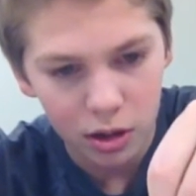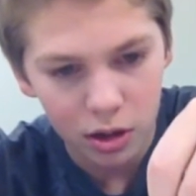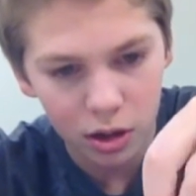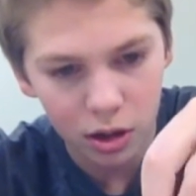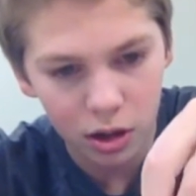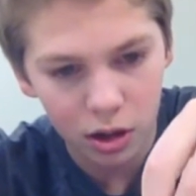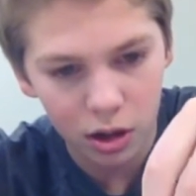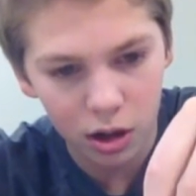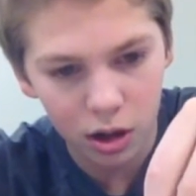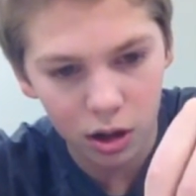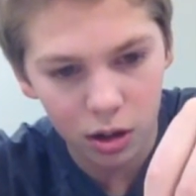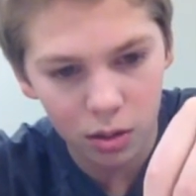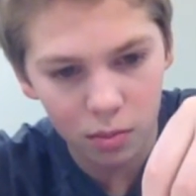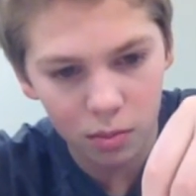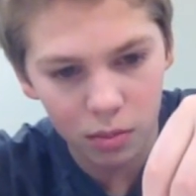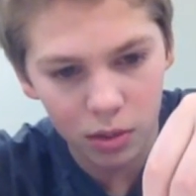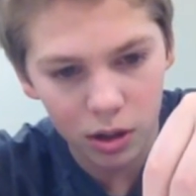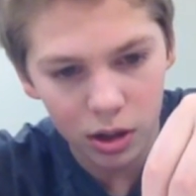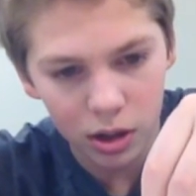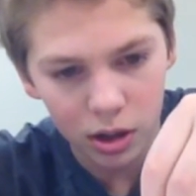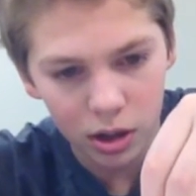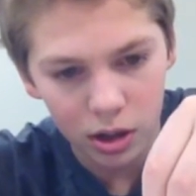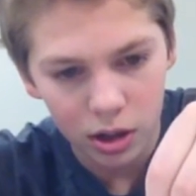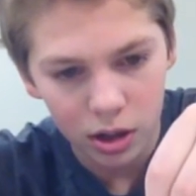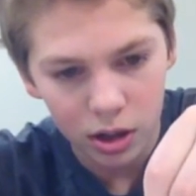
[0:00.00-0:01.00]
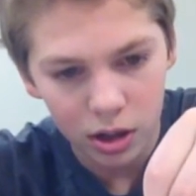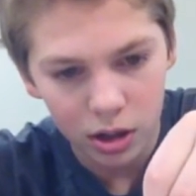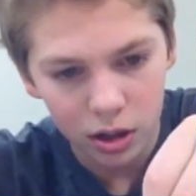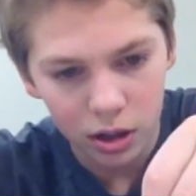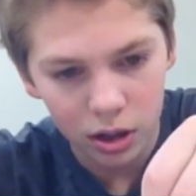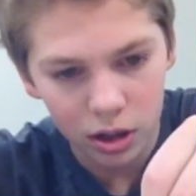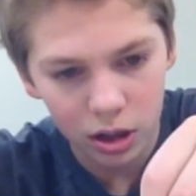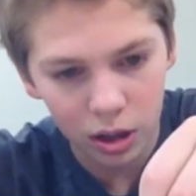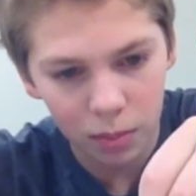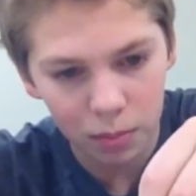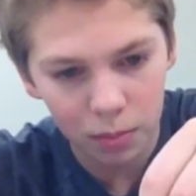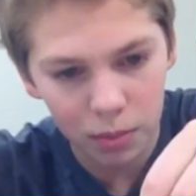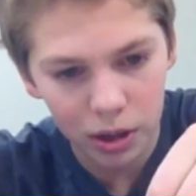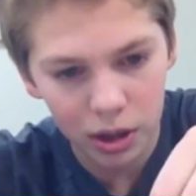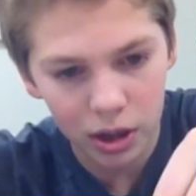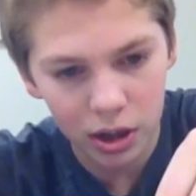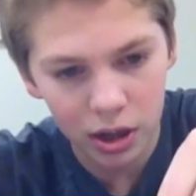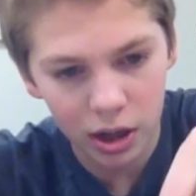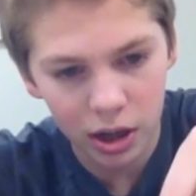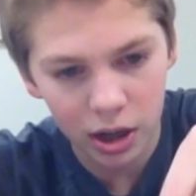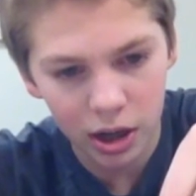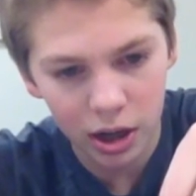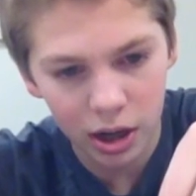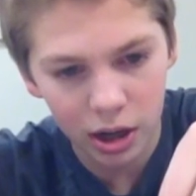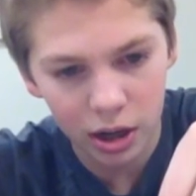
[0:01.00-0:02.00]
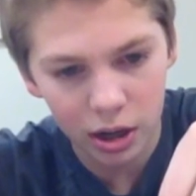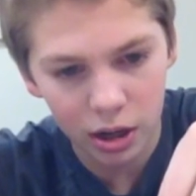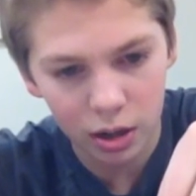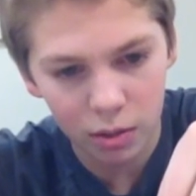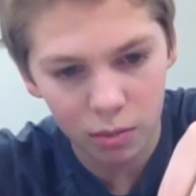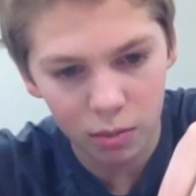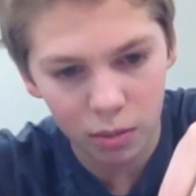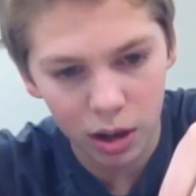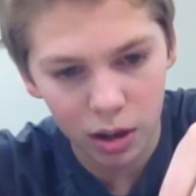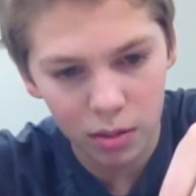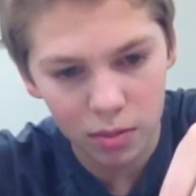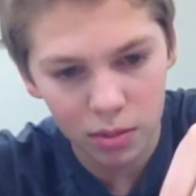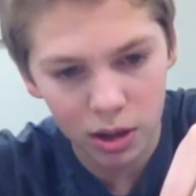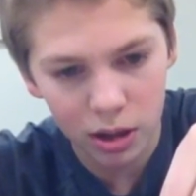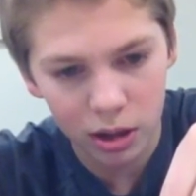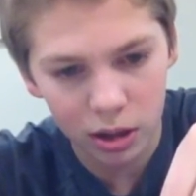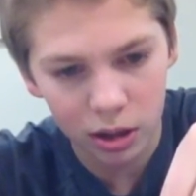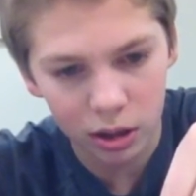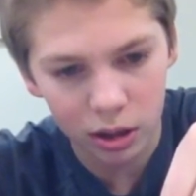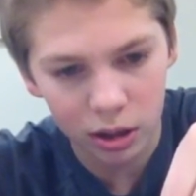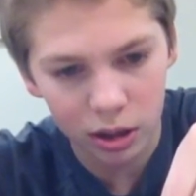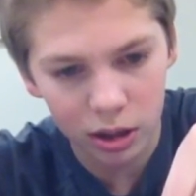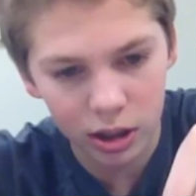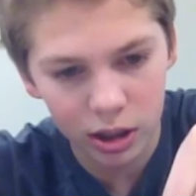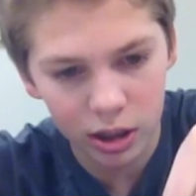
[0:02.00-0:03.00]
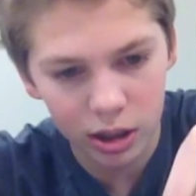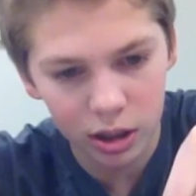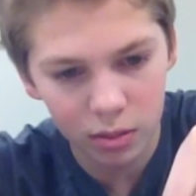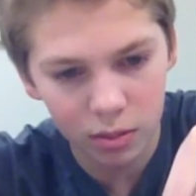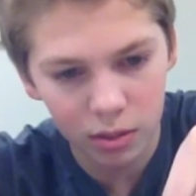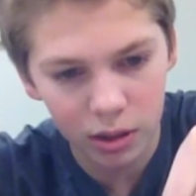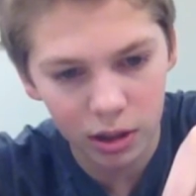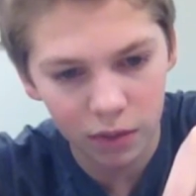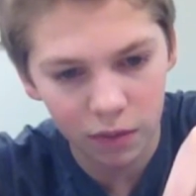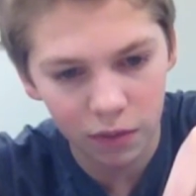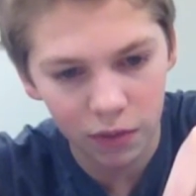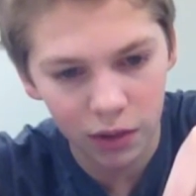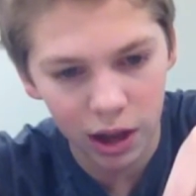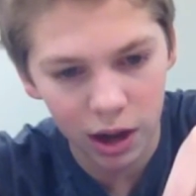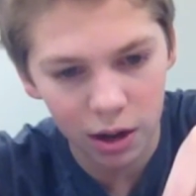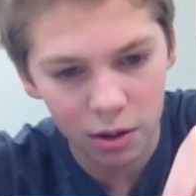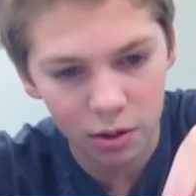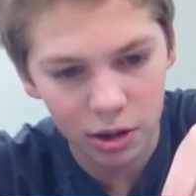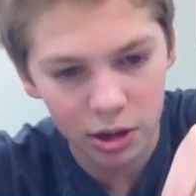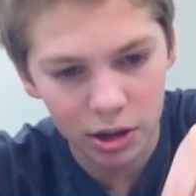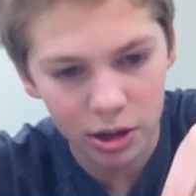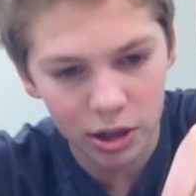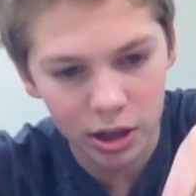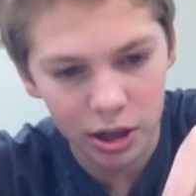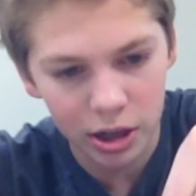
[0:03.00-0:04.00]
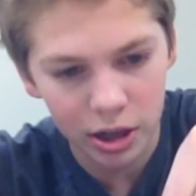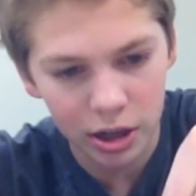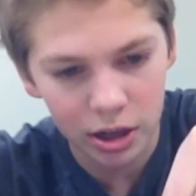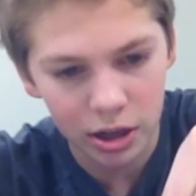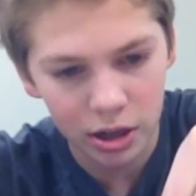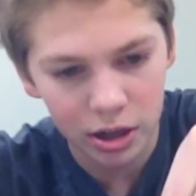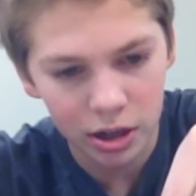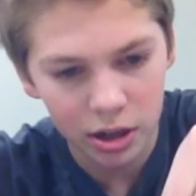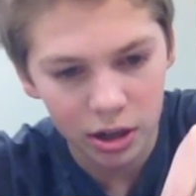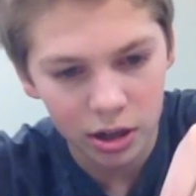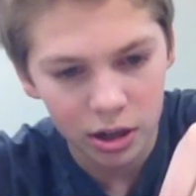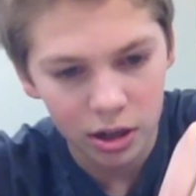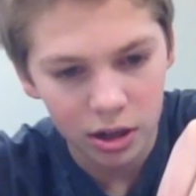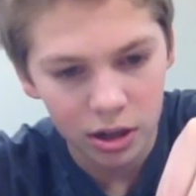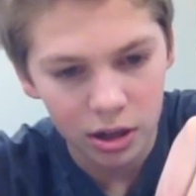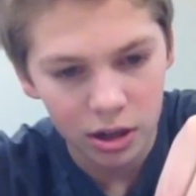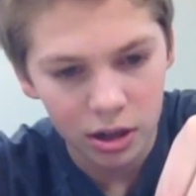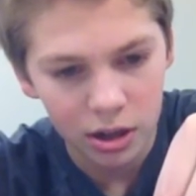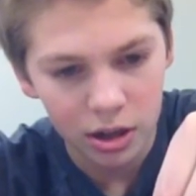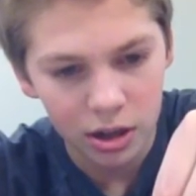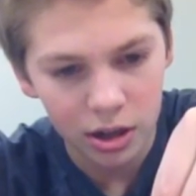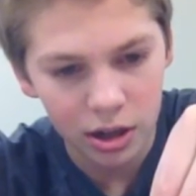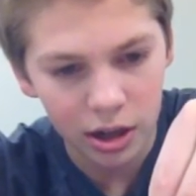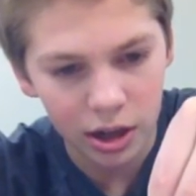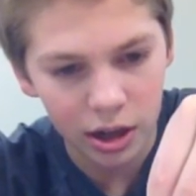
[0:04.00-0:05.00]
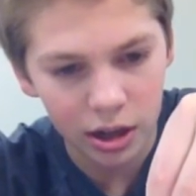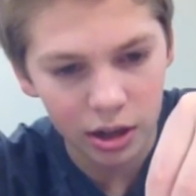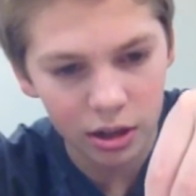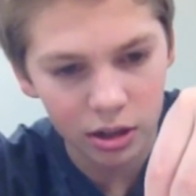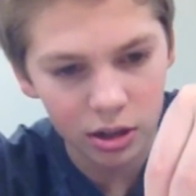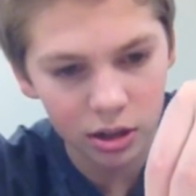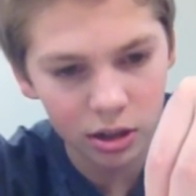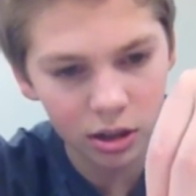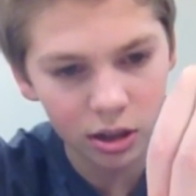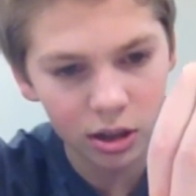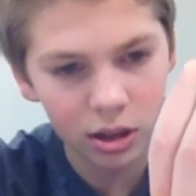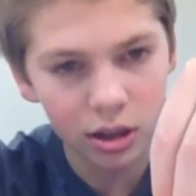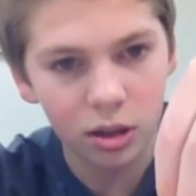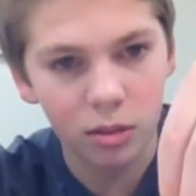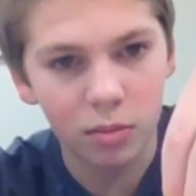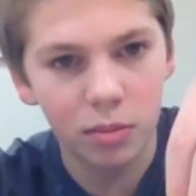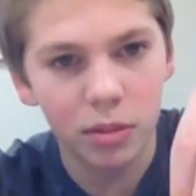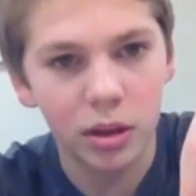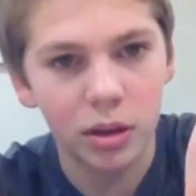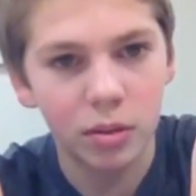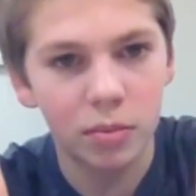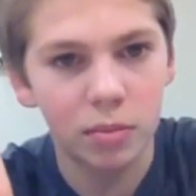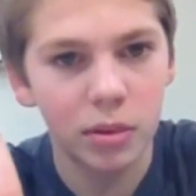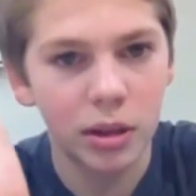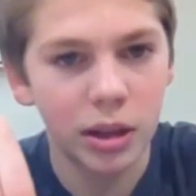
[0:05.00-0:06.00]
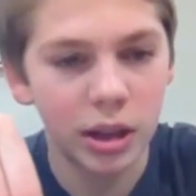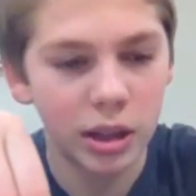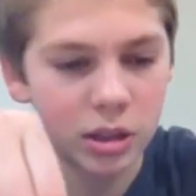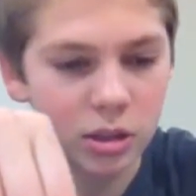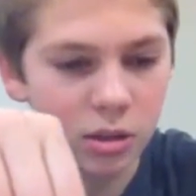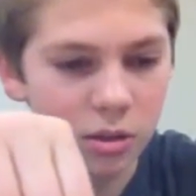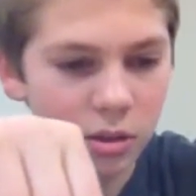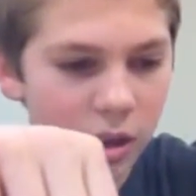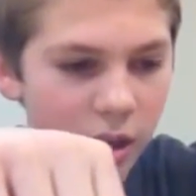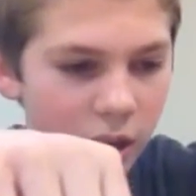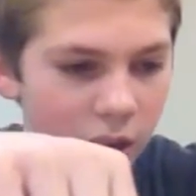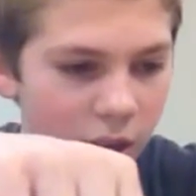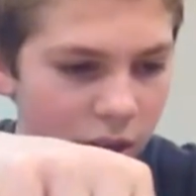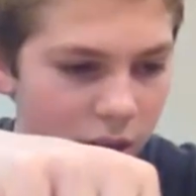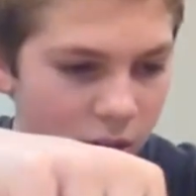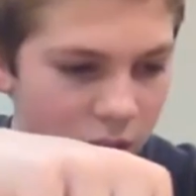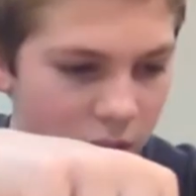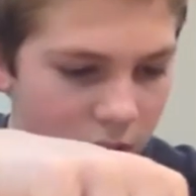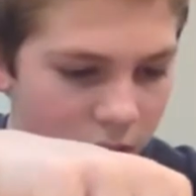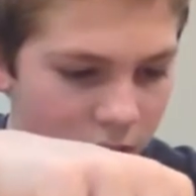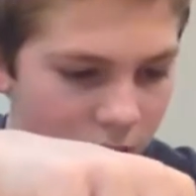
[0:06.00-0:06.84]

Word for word: um, clip it, and there might be a little bit of flour in there. Yeah, there's a little bit, but that's okay.